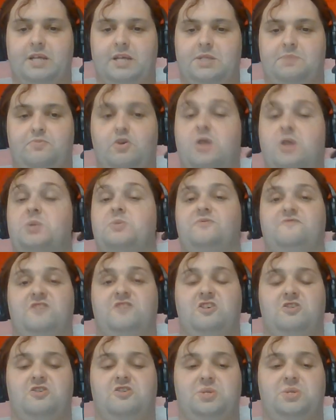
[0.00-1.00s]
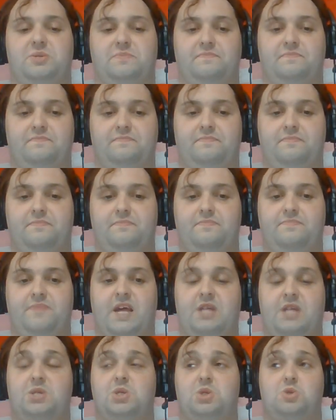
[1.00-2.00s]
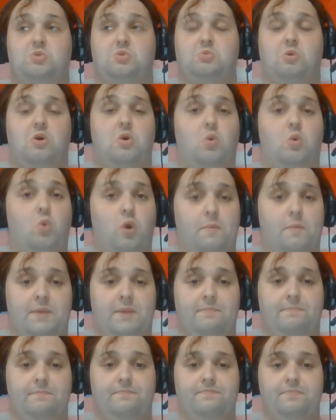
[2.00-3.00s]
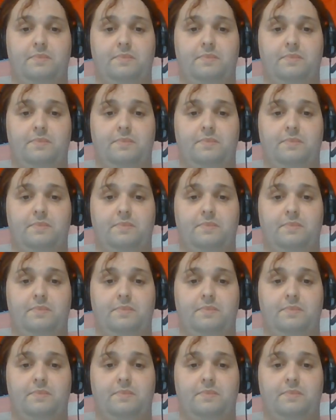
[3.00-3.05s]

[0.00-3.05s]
That's perseverance. That's a strong woman.